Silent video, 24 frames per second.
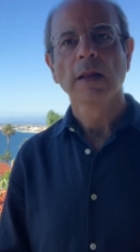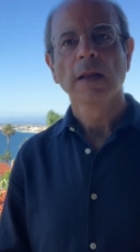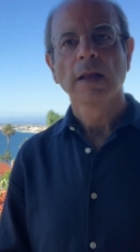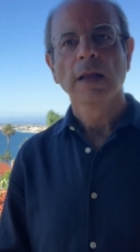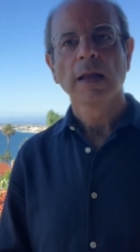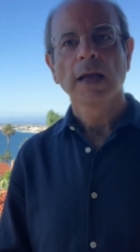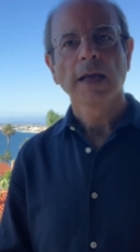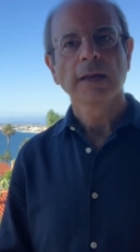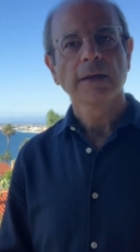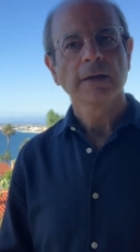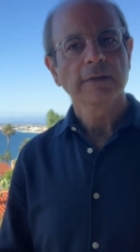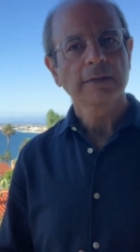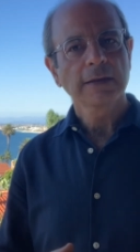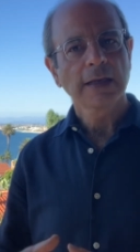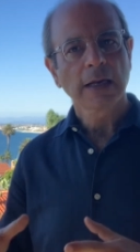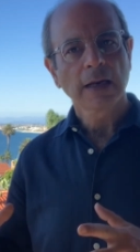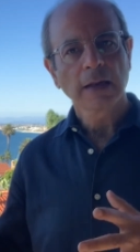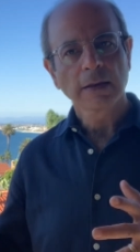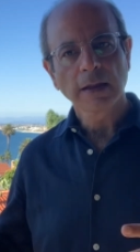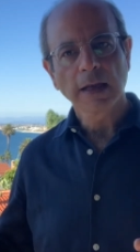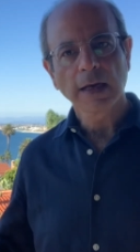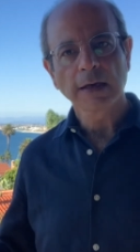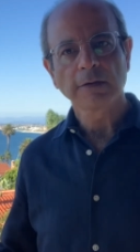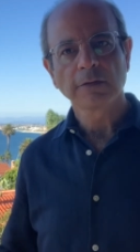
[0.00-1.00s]
And it's kind of
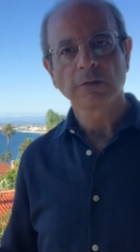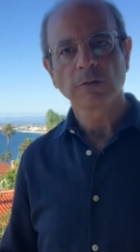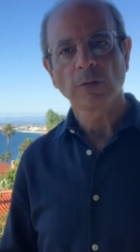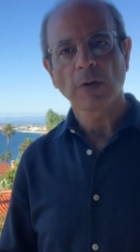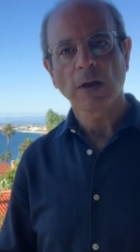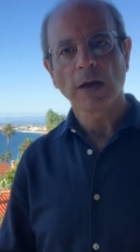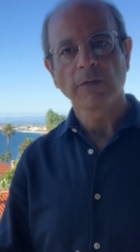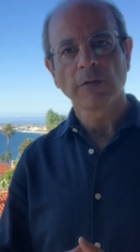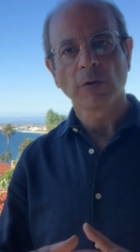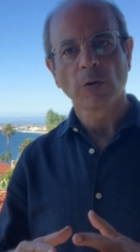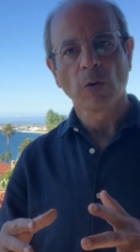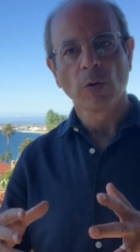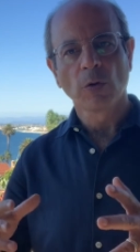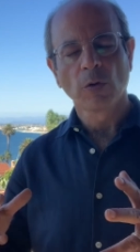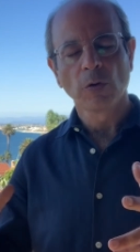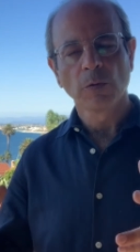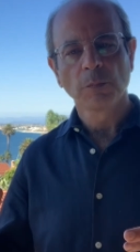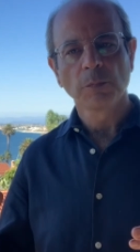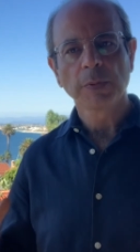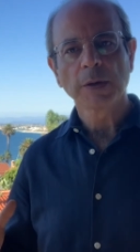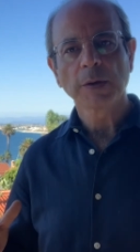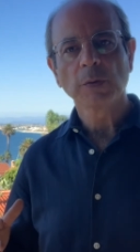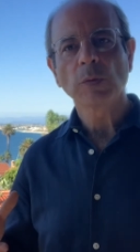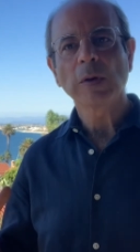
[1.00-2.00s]
nice to have it all
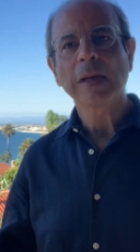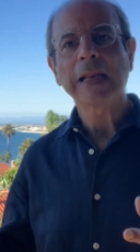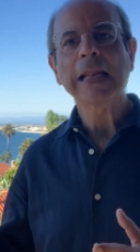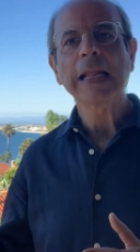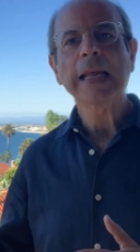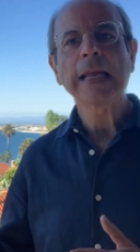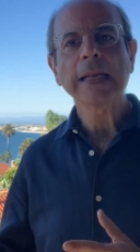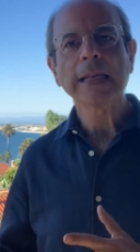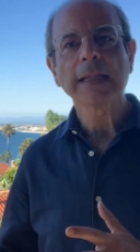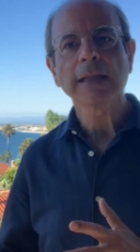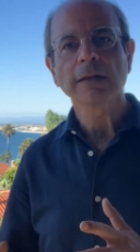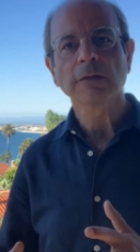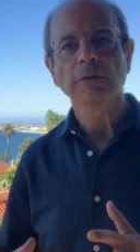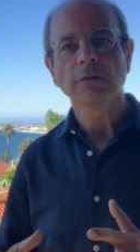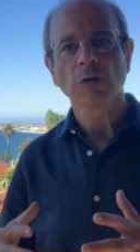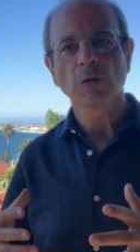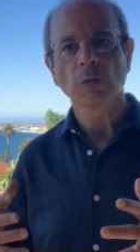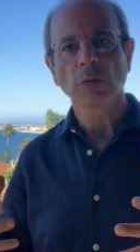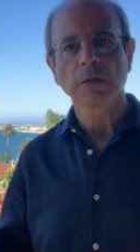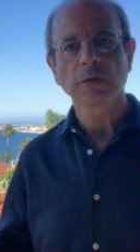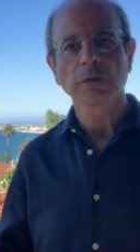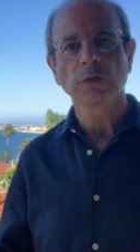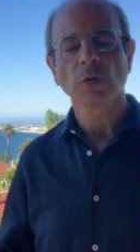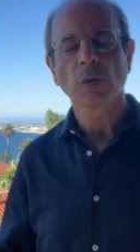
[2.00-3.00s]
be related to
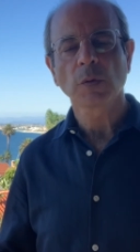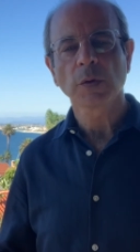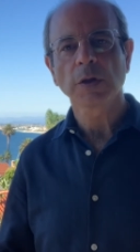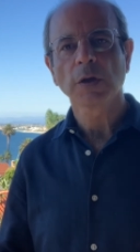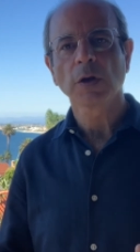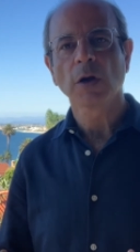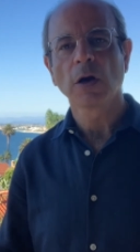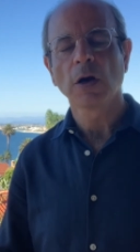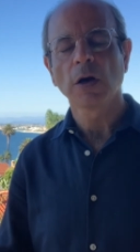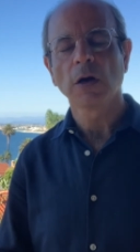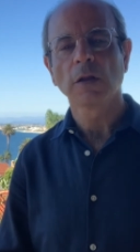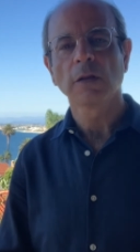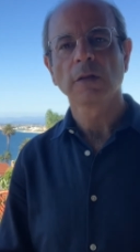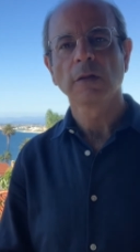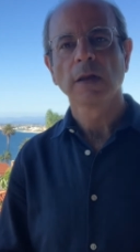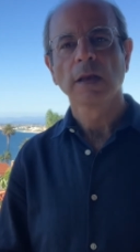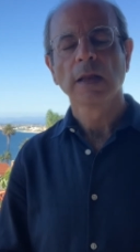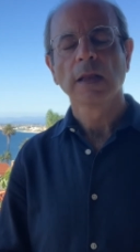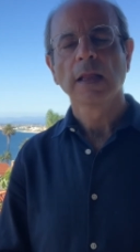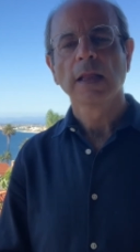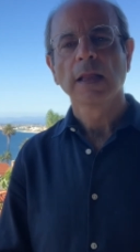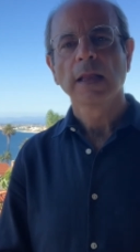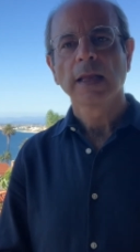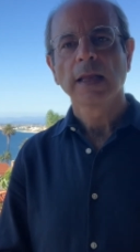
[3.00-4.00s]
what's going on
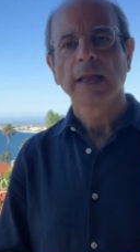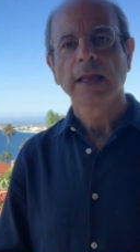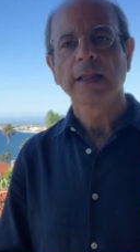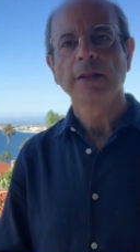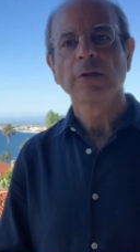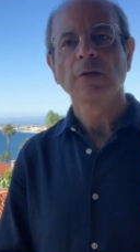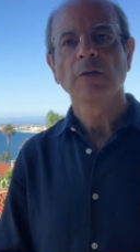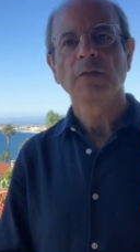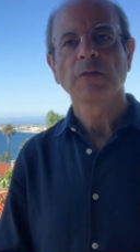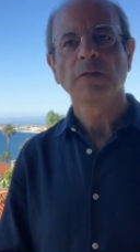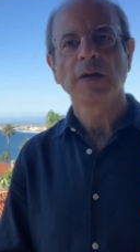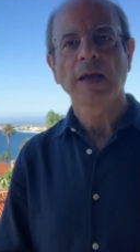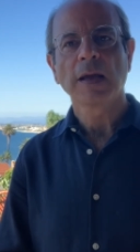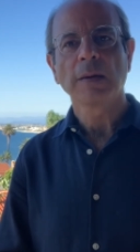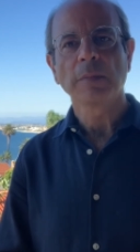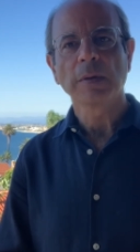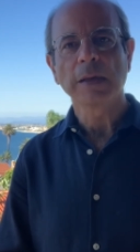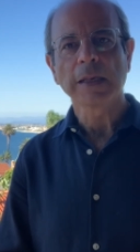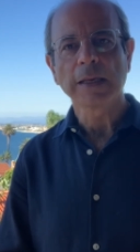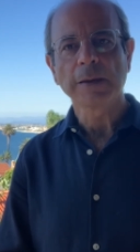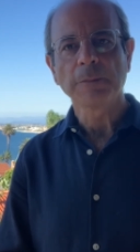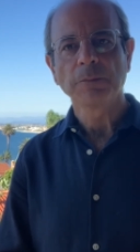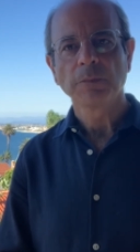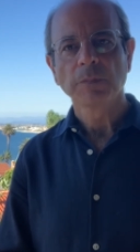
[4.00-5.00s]
in the
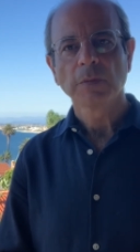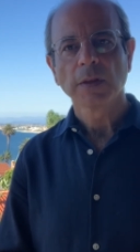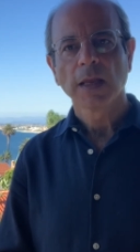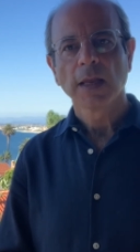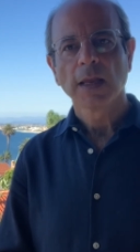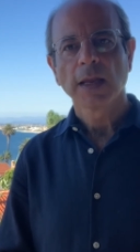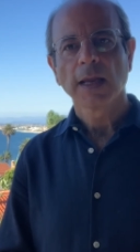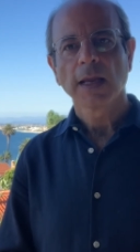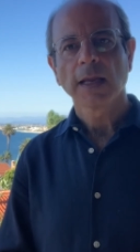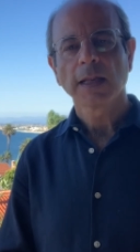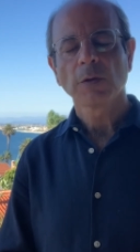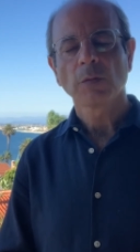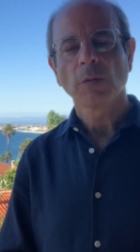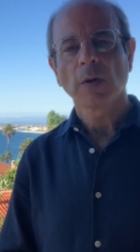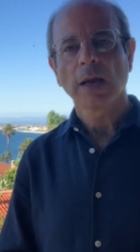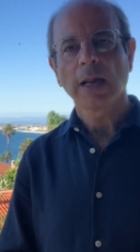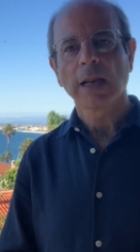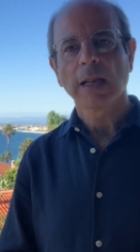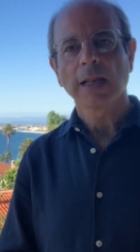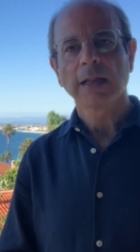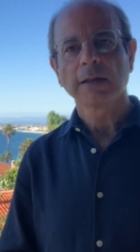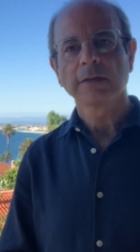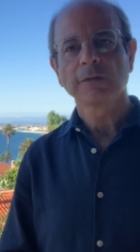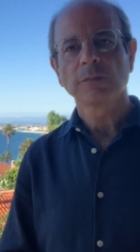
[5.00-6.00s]
family. Anyway,
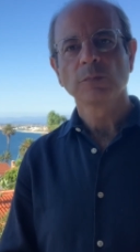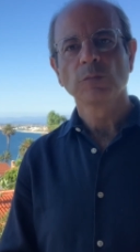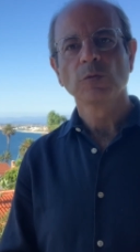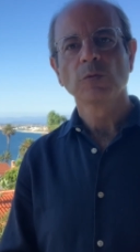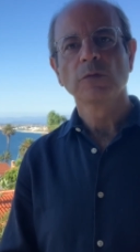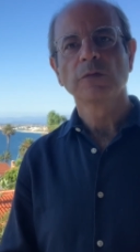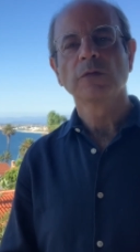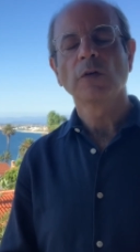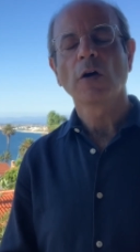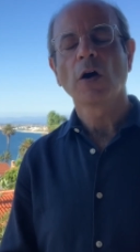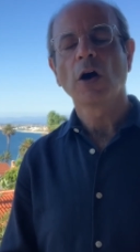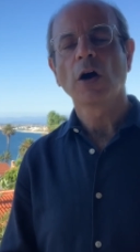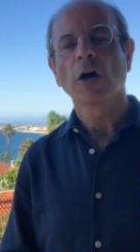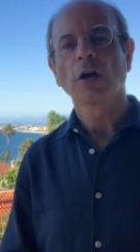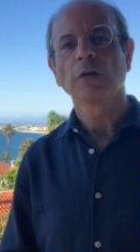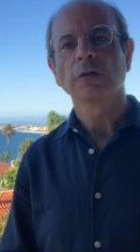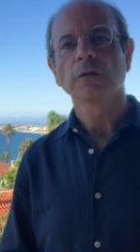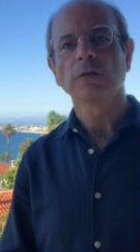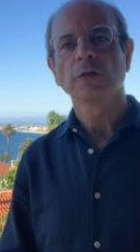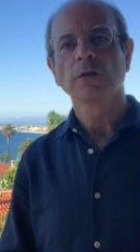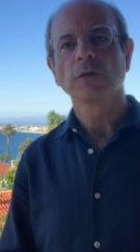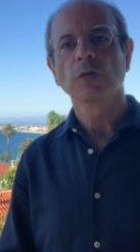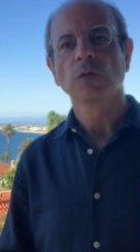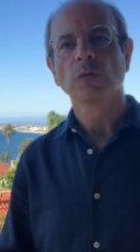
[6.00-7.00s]
let's move on
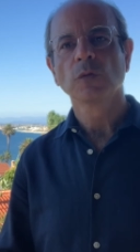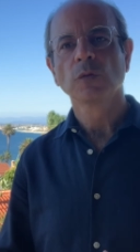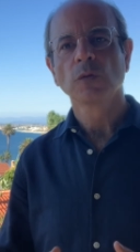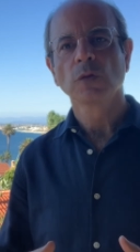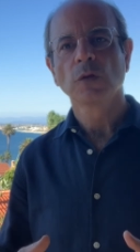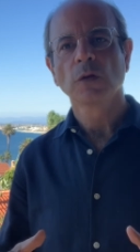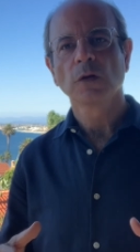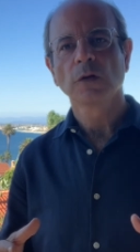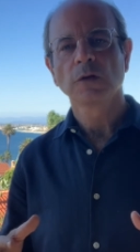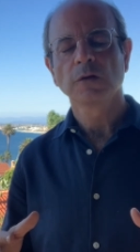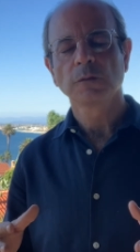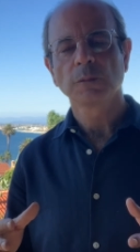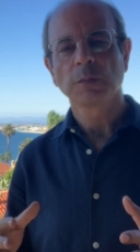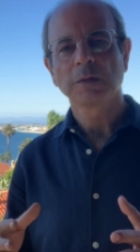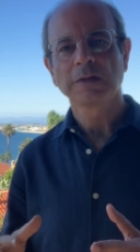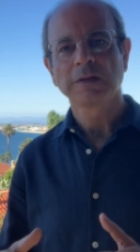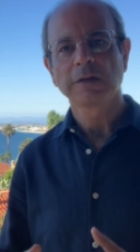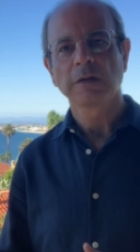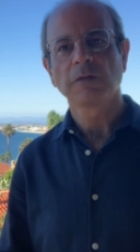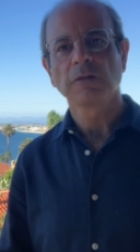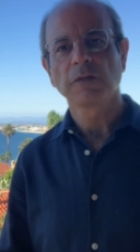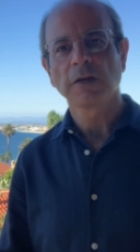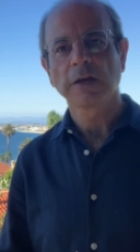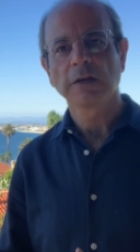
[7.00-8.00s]
to the
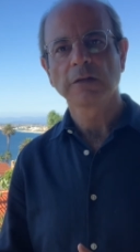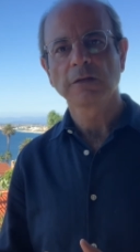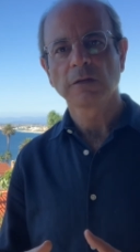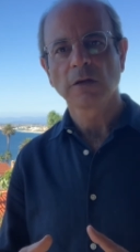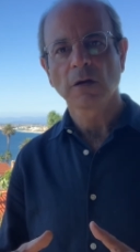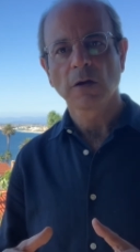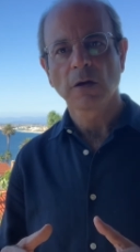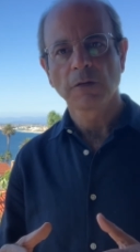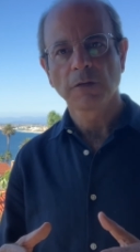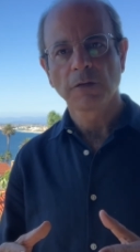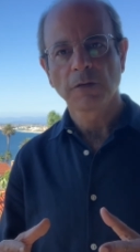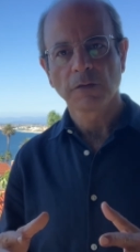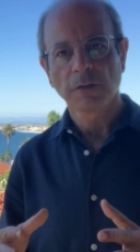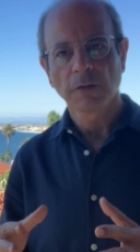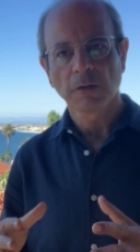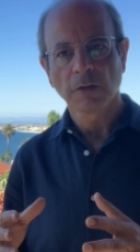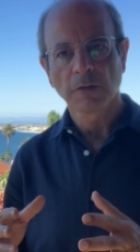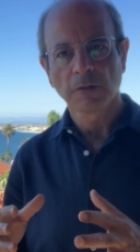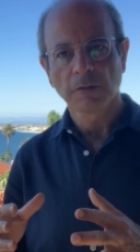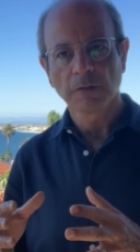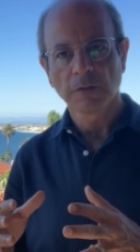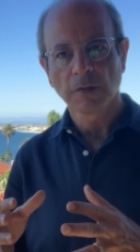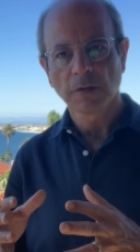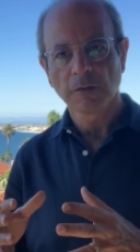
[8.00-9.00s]
specifics of
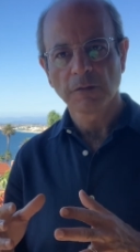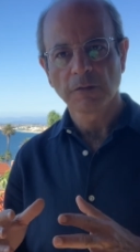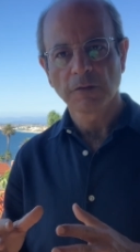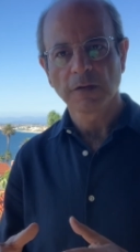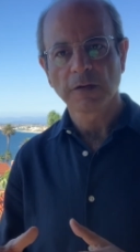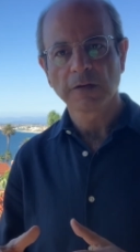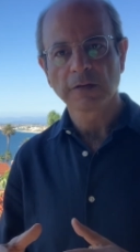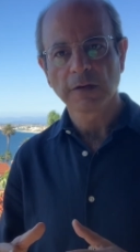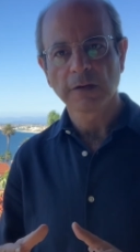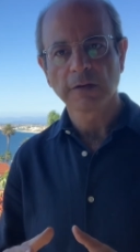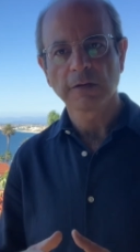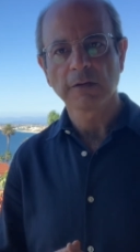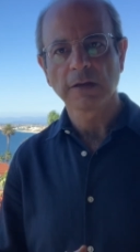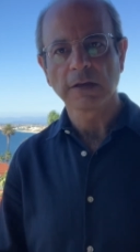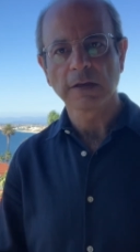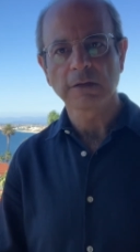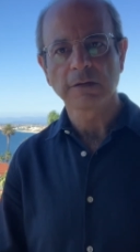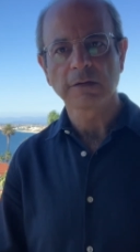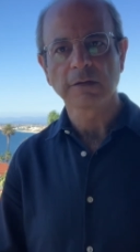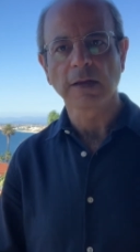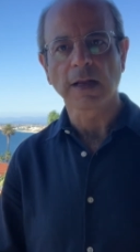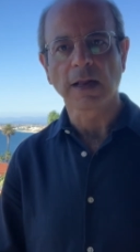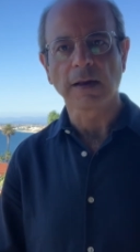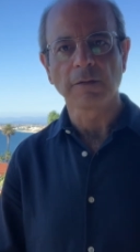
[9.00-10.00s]
the visit
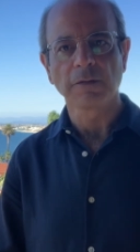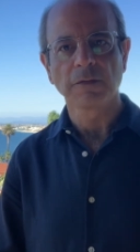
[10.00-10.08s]
itself.